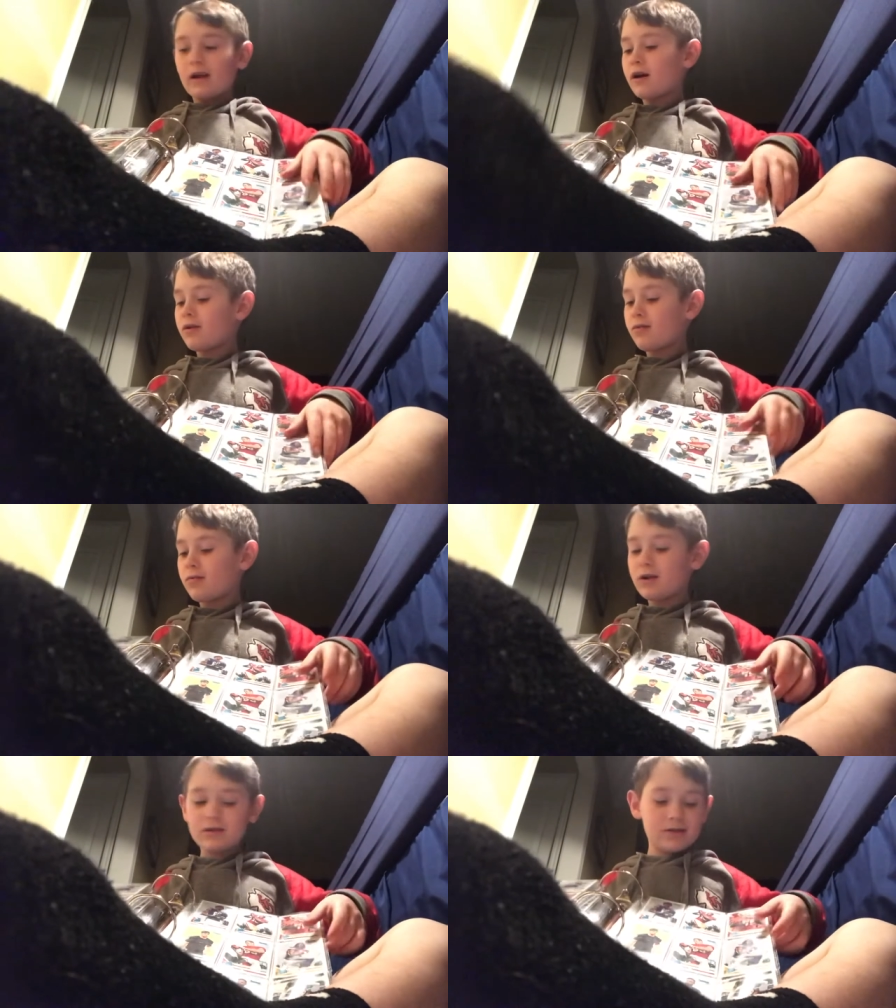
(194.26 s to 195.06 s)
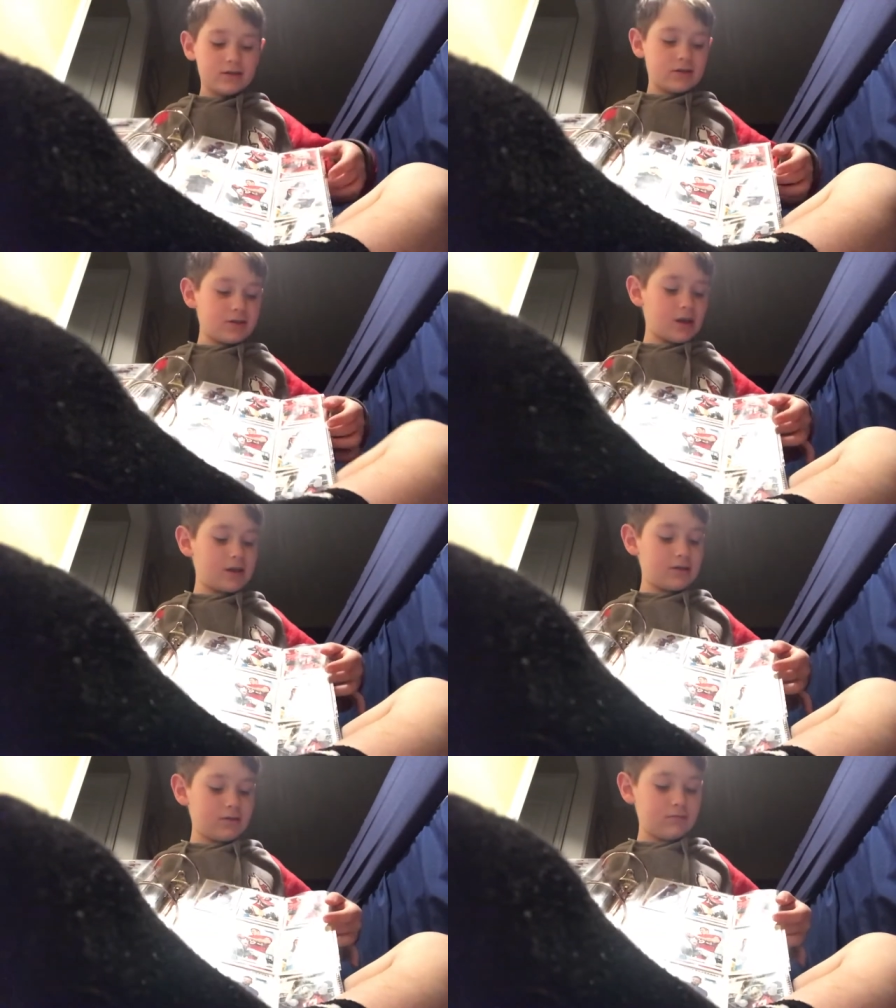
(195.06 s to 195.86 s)
I don't want to
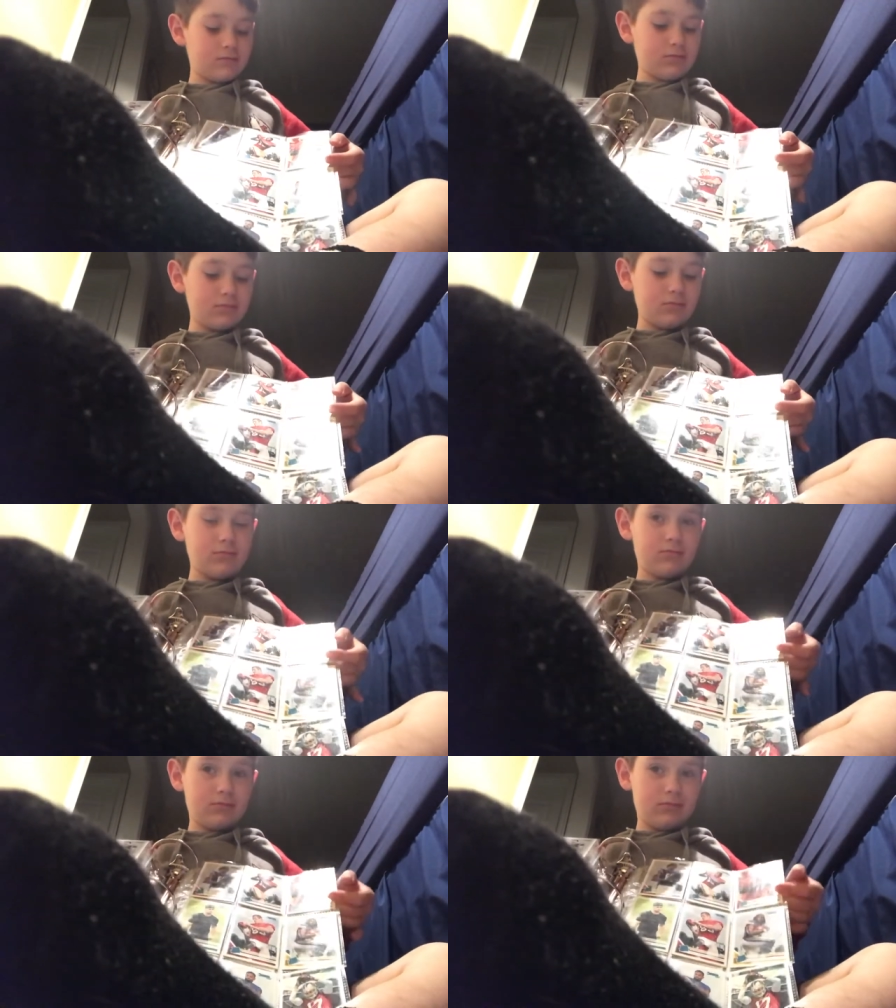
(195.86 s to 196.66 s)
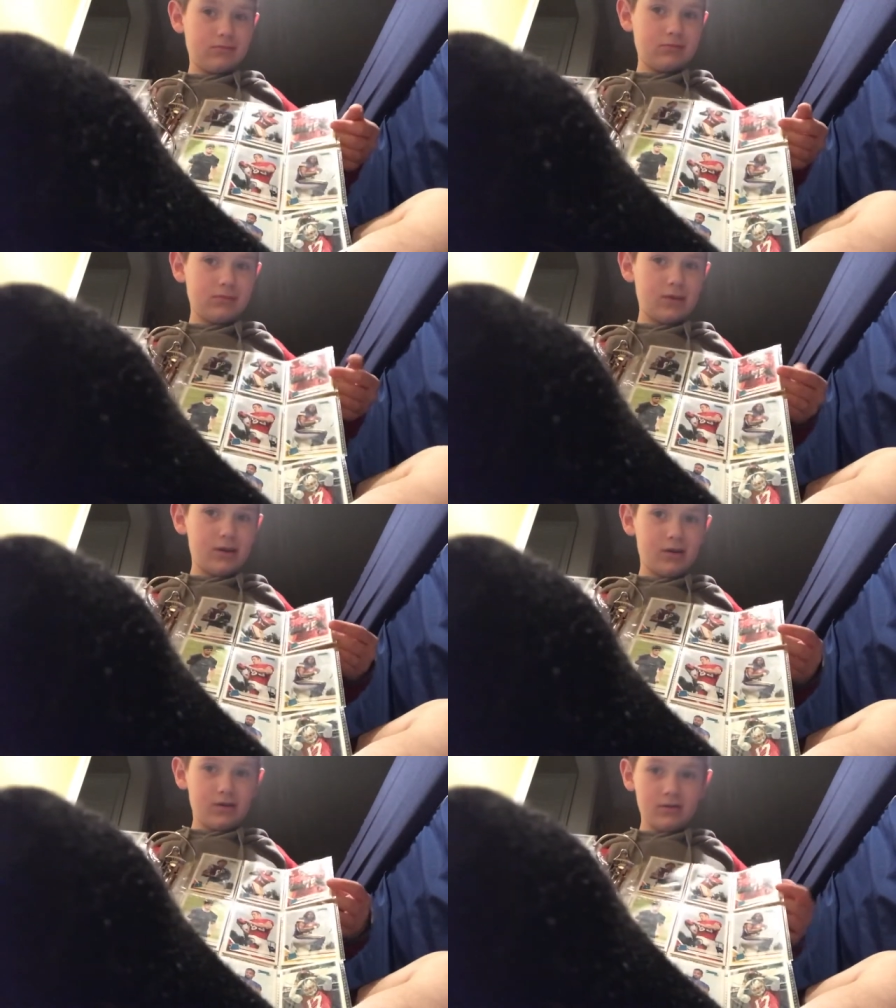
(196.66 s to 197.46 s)
say
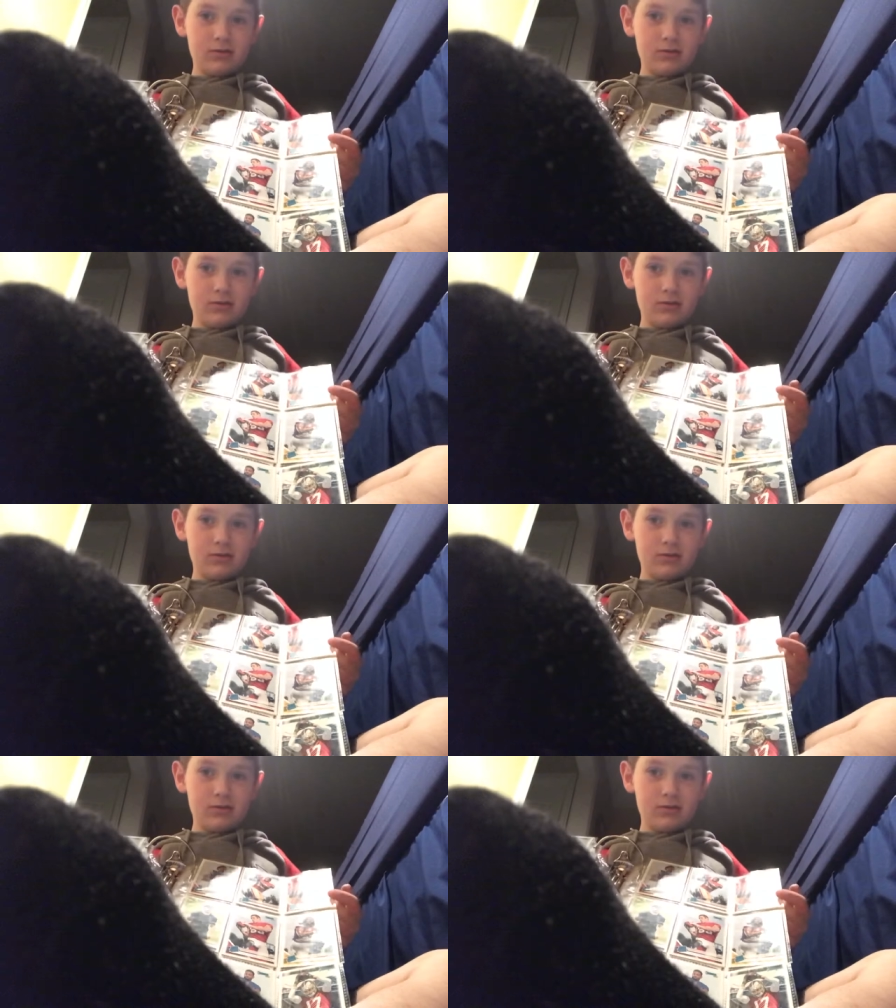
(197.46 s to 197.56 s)
the